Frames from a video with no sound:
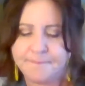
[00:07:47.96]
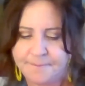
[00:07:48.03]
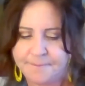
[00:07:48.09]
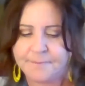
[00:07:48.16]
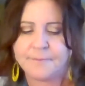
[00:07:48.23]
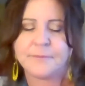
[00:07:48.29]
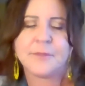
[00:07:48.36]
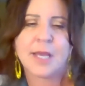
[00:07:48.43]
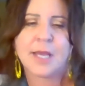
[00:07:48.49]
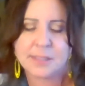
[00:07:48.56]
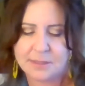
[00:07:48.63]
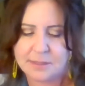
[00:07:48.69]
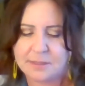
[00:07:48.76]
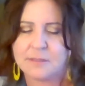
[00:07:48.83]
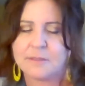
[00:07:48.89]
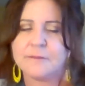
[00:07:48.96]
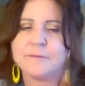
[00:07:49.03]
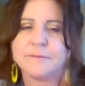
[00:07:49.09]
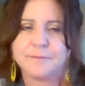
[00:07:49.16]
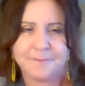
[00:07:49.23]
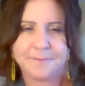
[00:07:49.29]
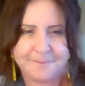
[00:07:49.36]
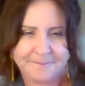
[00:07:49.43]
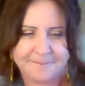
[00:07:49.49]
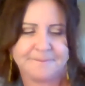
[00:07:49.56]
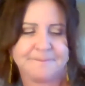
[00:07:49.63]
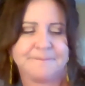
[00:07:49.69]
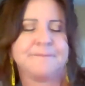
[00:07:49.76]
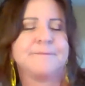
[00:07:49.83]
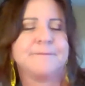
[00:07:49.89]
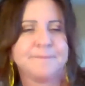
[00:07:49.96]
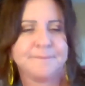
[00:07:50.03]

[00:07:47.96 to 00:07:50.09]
So I didn't manifest it. Once I was